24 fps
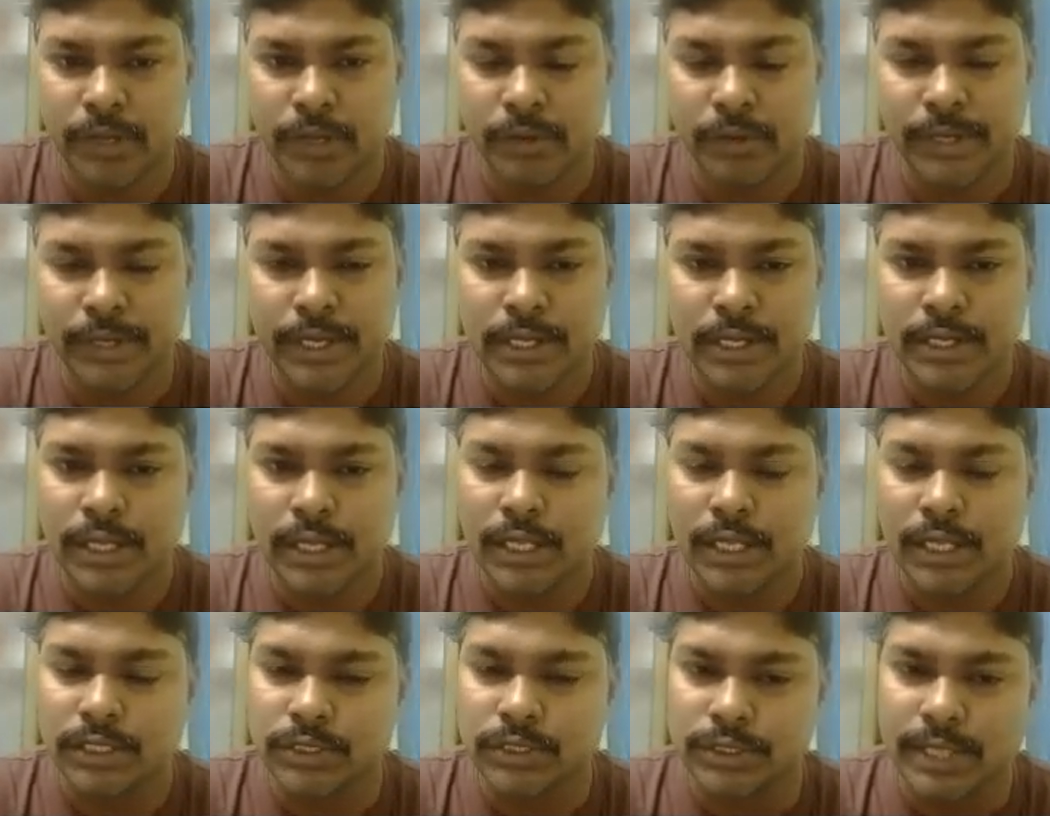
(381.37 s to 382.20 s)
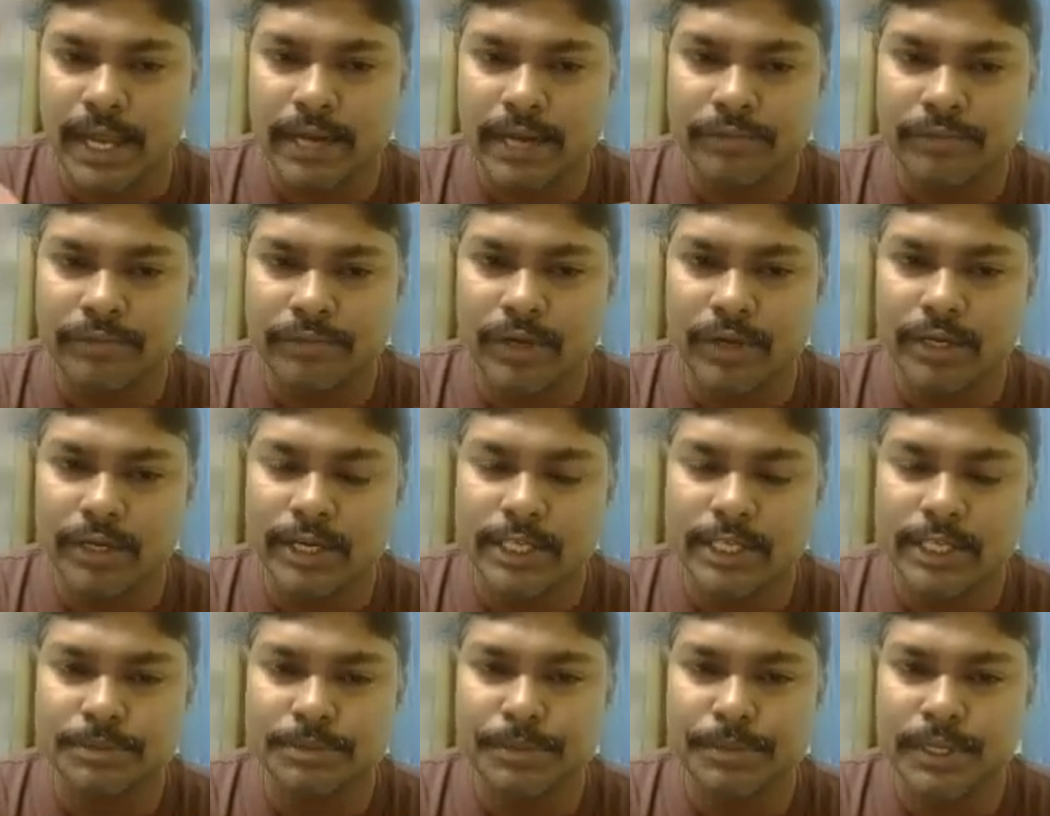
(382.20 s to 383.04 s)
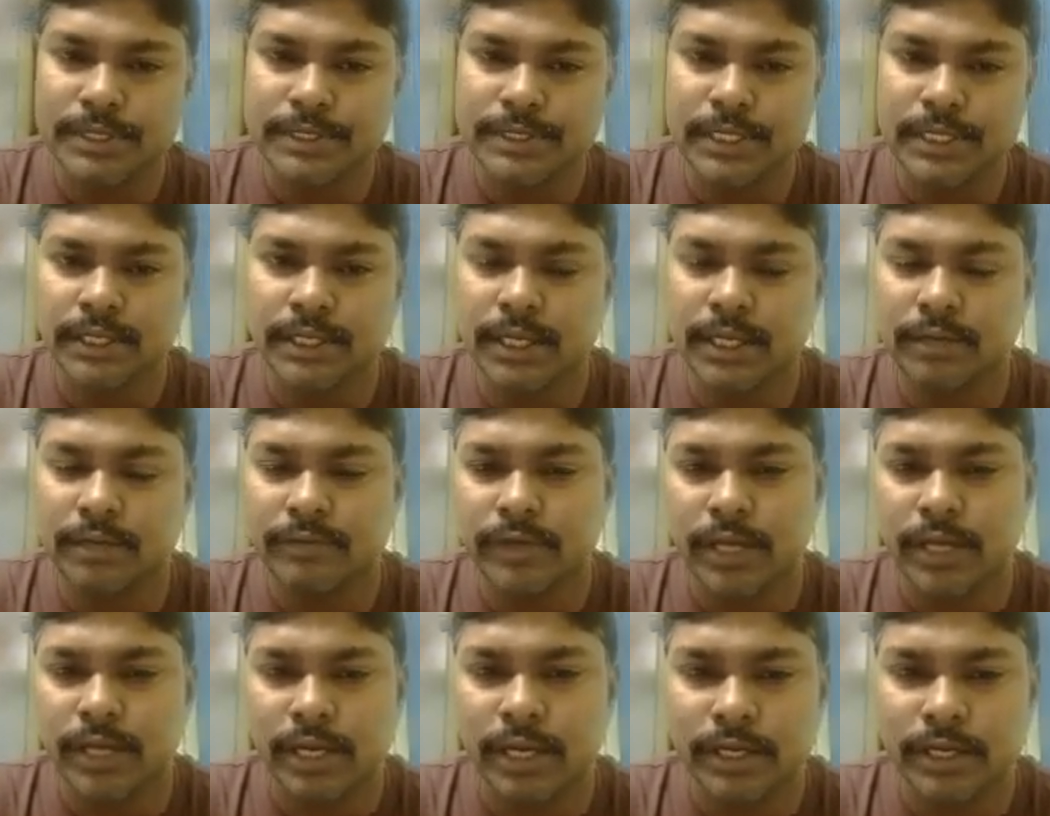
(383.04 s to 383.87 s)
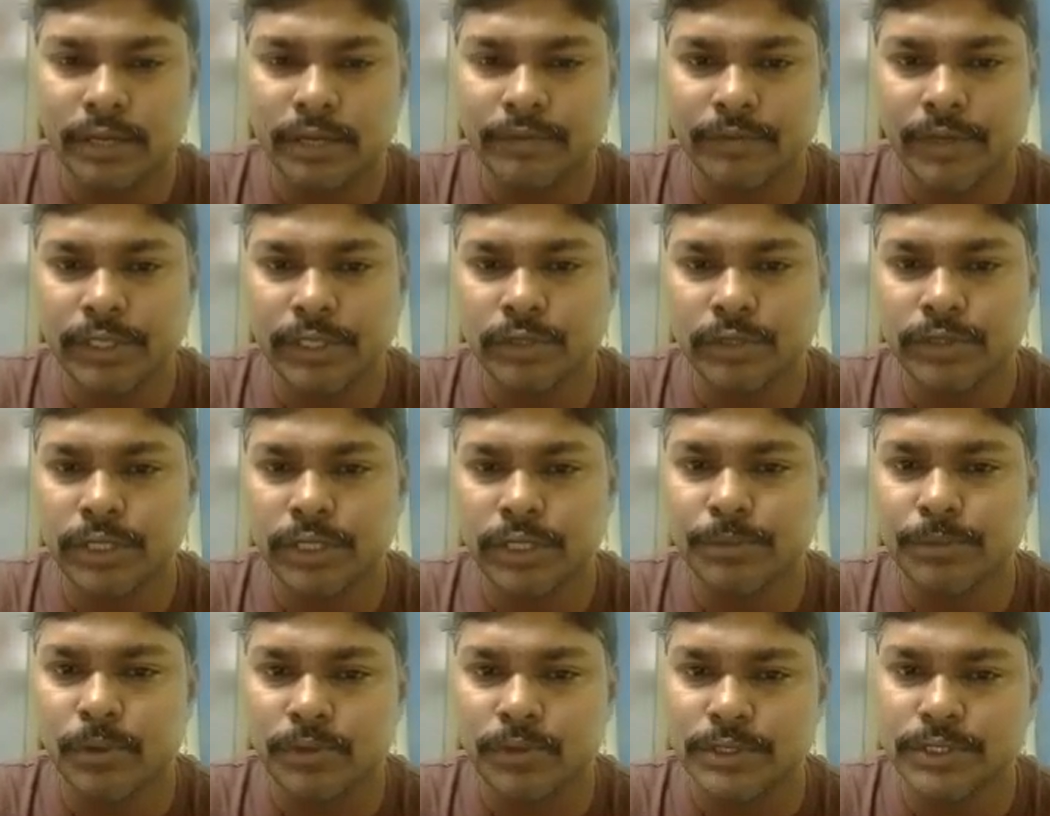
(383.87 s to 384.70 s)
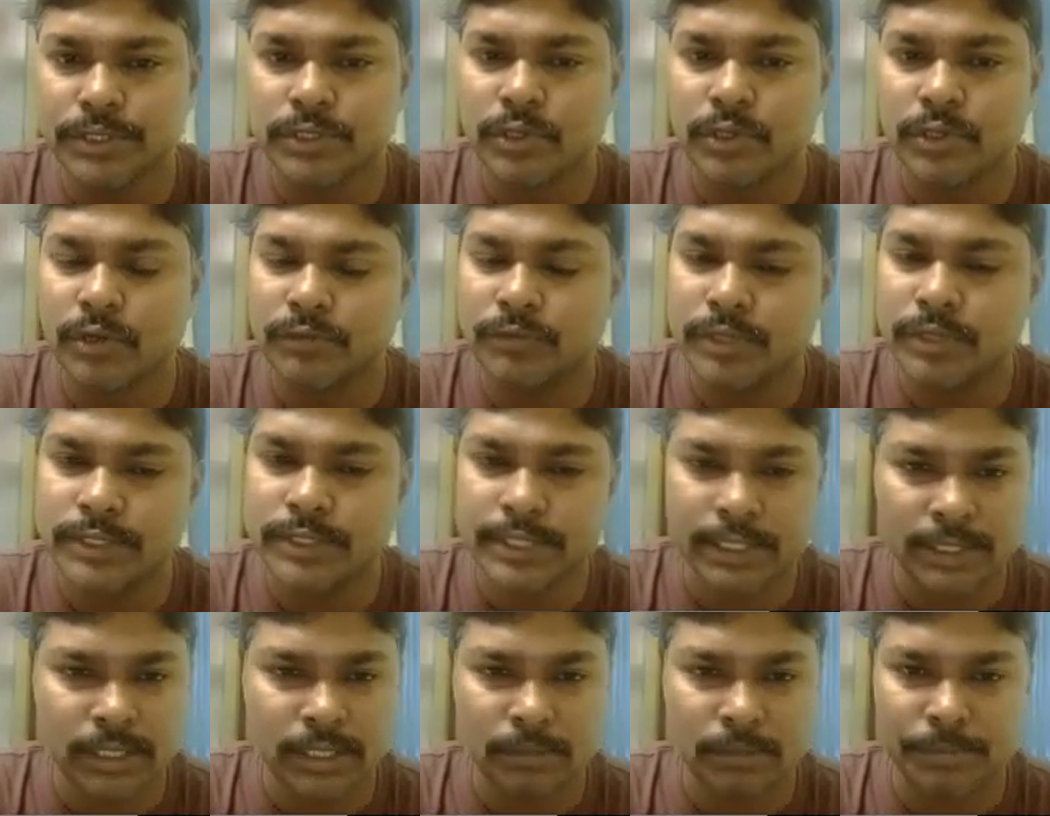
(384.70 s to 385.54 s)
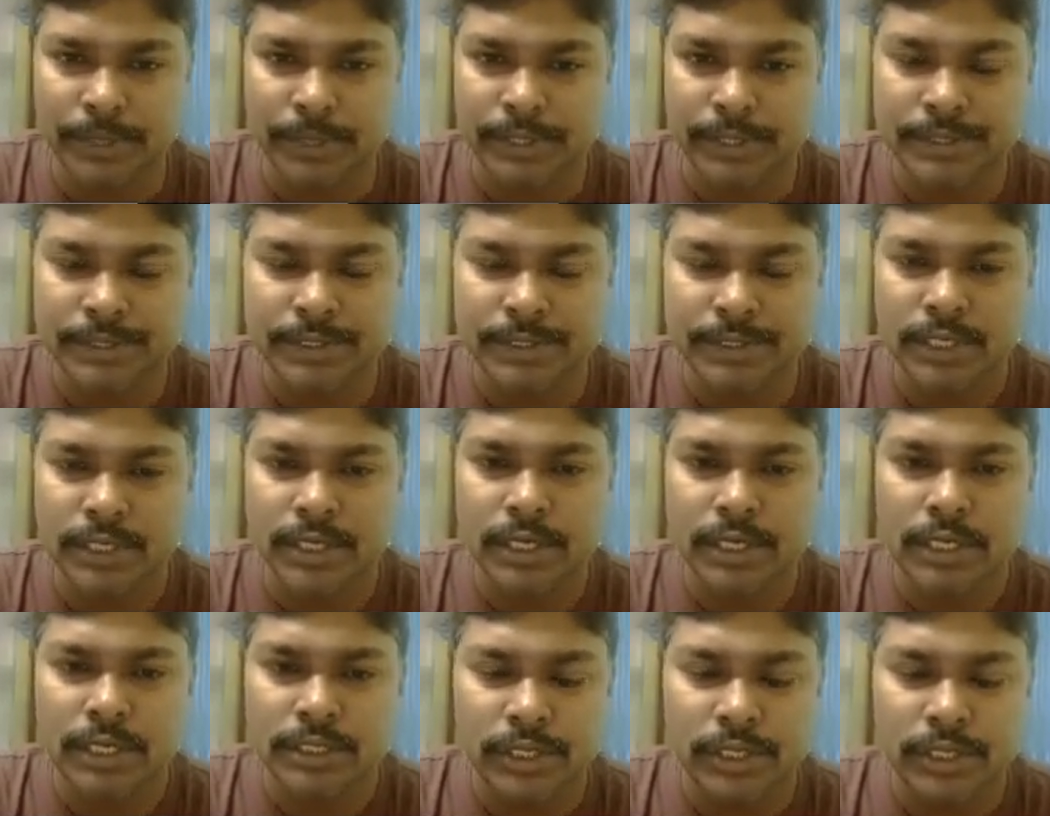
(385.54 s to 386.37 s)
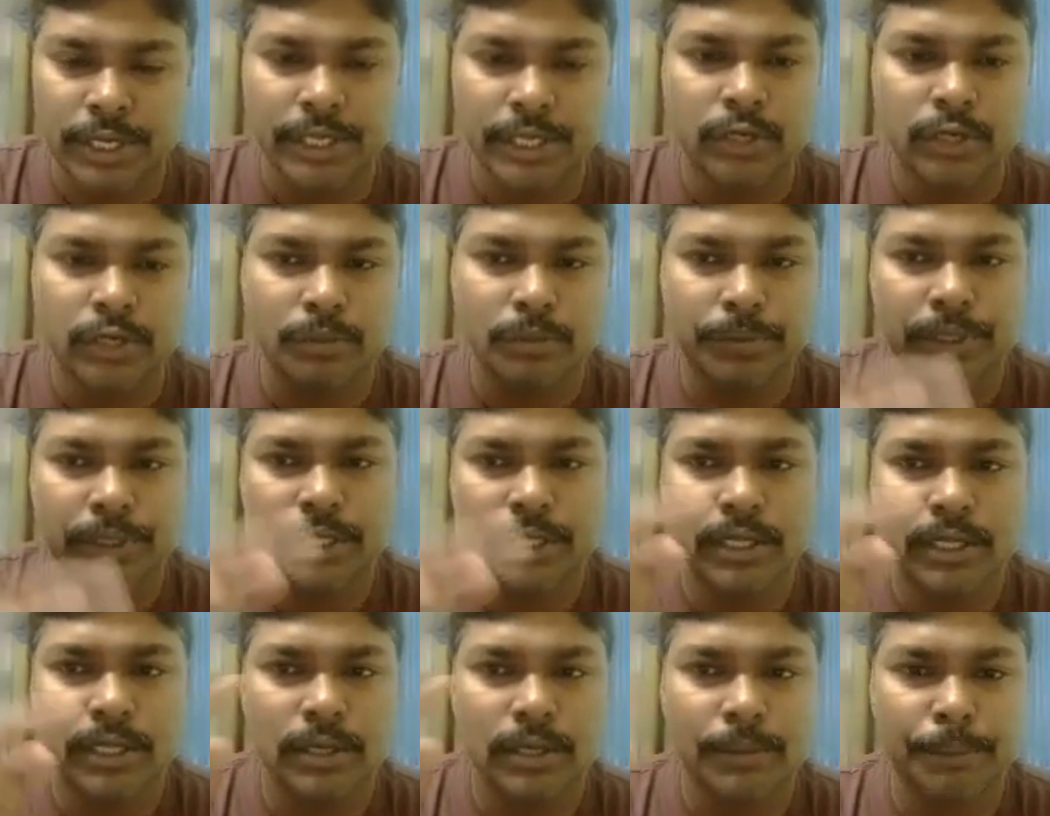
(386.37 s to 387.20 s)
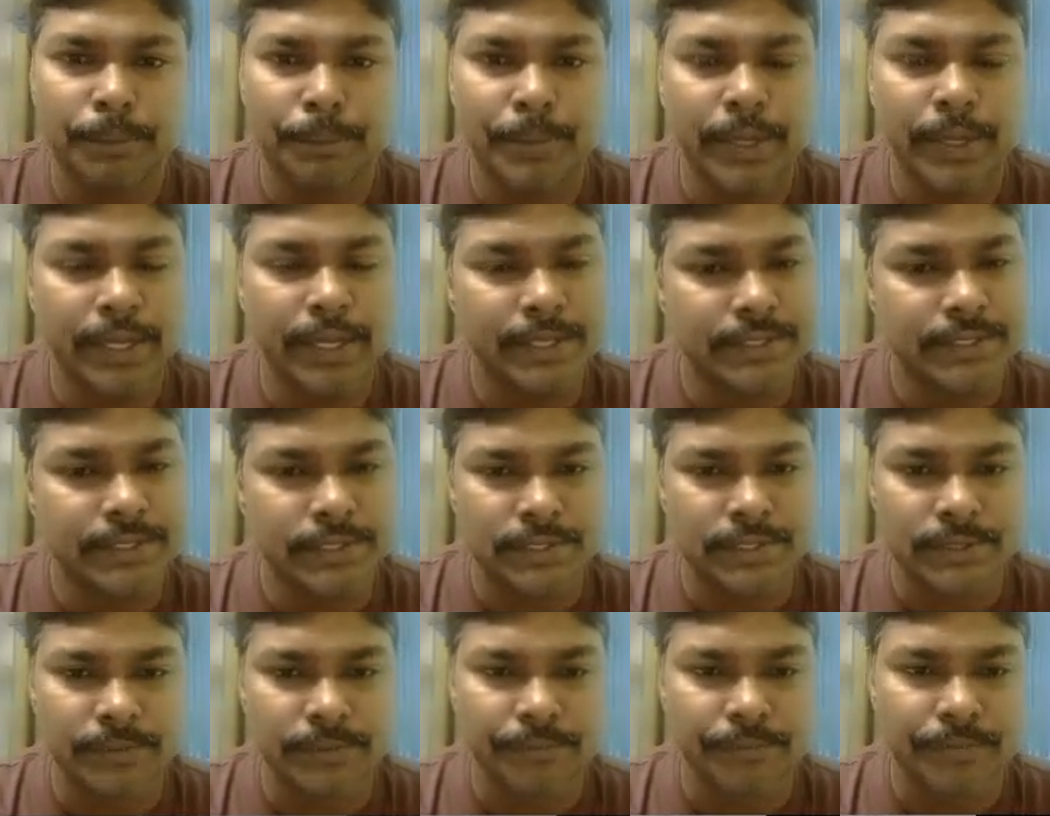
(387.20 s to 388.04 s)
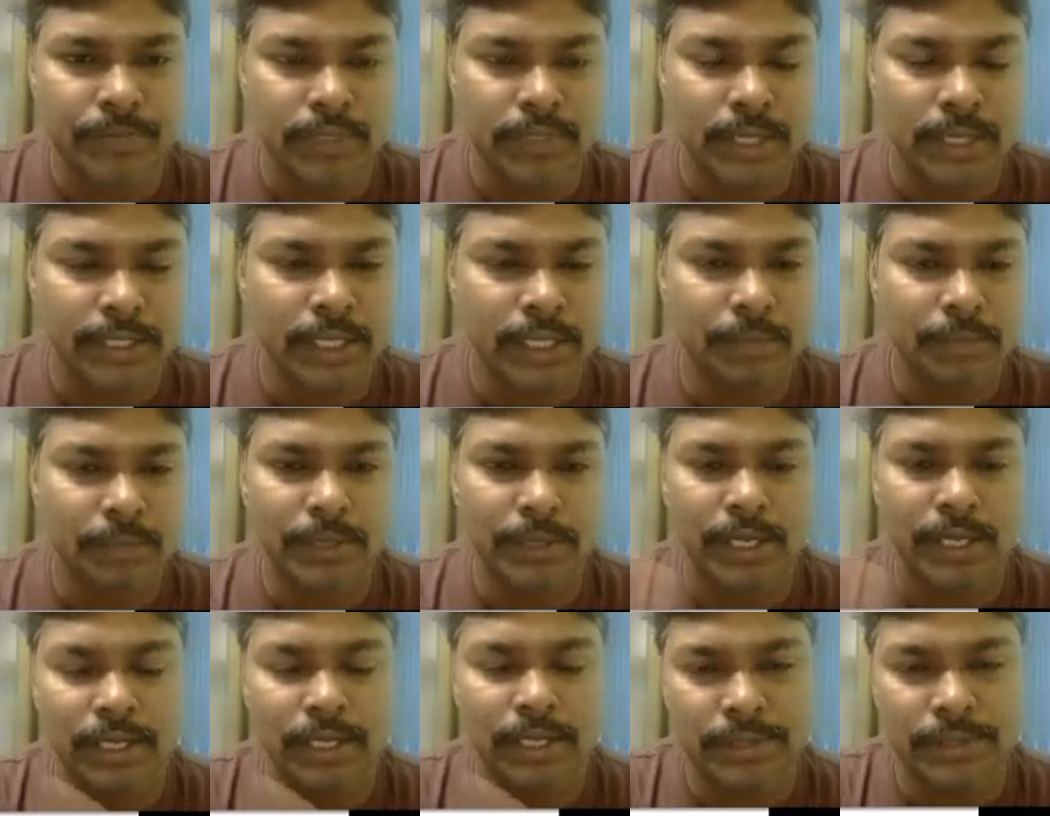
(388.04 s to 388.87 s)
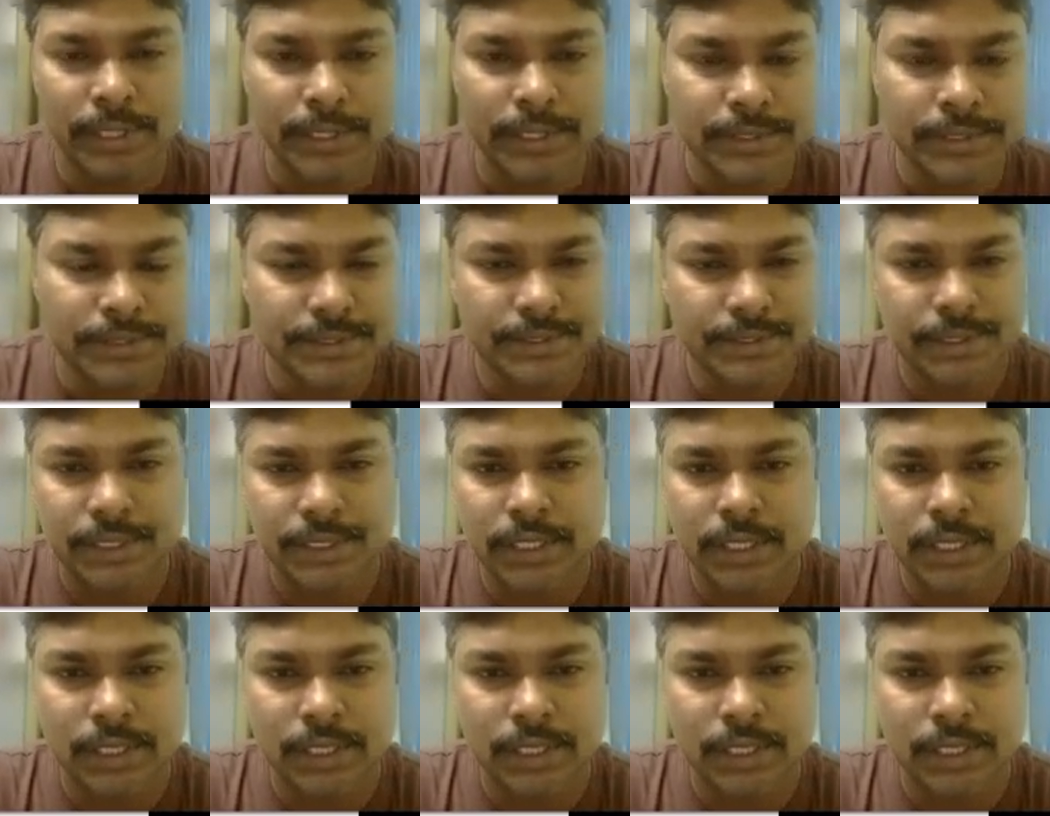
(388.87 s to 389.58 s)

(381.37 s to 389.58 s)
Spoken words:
Okay, so that filtered speech signal we are giving to the processor of the signal peaks. So it could be the peaks that can be contains.